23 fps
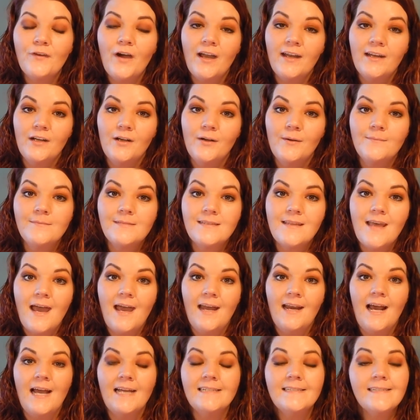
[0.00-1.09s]
of items
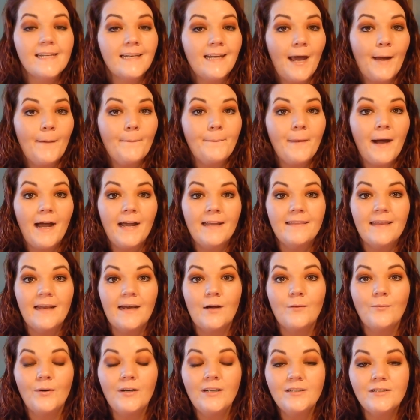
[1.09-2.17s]
that I did not buy that
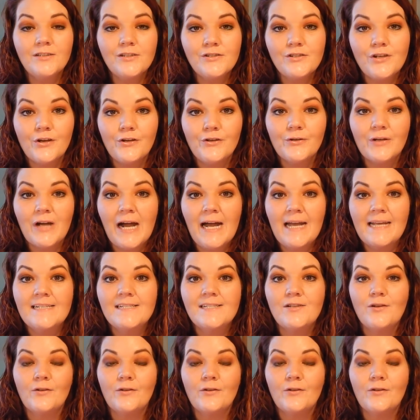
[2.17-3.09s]
I wanted to show you guys.